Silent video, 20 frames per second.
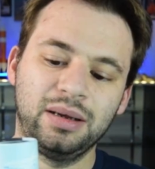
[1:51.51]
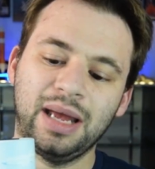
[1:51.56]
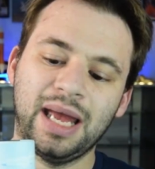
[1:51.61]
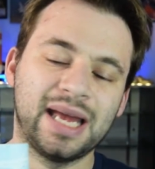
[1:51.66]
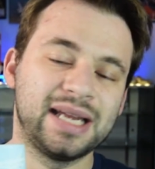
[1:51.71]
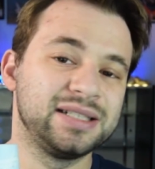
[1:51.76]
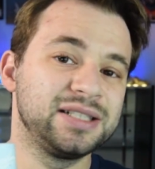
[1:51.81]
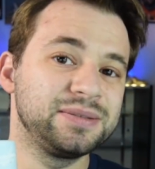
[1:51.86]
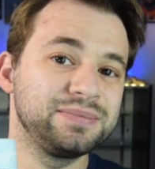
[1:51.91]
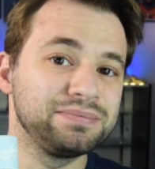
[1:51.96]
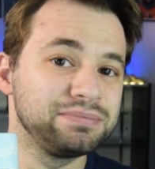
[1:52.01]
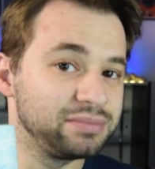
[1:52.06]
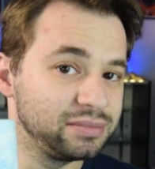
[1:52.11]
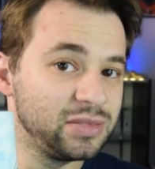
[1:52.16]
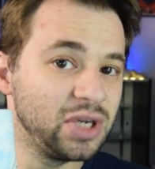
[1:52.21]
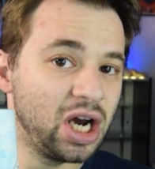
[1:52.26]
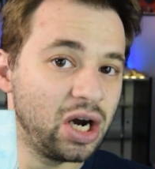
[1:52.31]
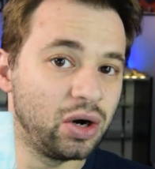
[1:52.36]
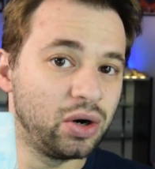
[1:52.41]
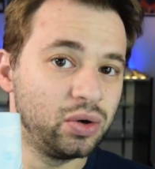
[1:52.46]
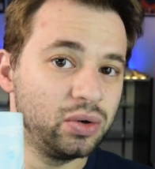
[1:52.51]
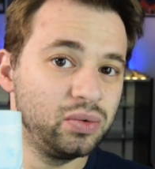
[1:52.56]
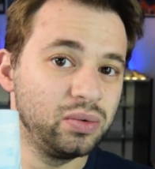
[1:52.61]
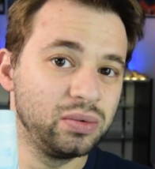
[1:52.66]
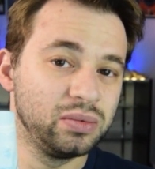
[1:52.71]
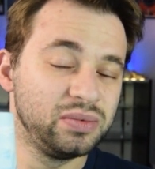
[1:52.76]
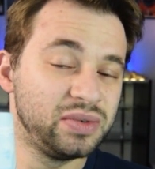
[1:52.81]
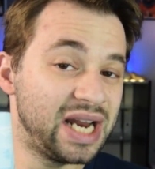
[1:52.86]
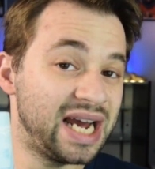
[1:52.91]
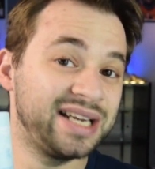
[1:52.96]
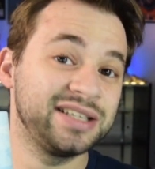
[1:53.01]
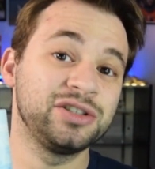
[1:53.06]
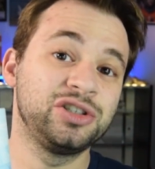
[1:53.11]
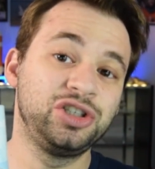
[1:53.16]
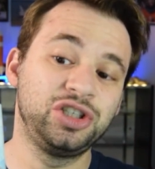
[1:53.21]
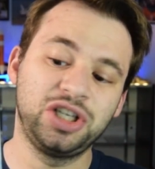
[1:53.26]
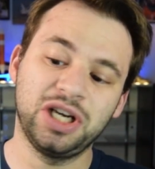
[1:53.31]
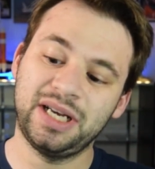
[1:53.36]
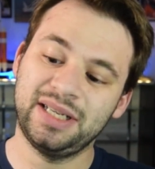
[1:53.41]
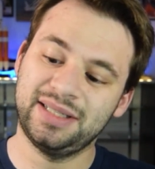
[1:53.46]
And no, not
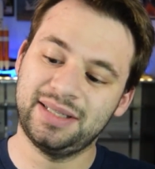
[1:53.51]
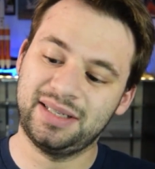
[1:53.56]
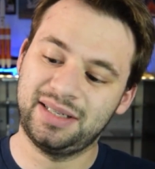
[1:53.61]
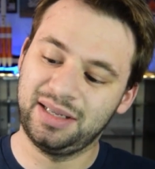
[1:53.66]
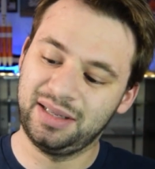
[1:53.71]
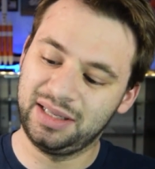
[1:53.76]
just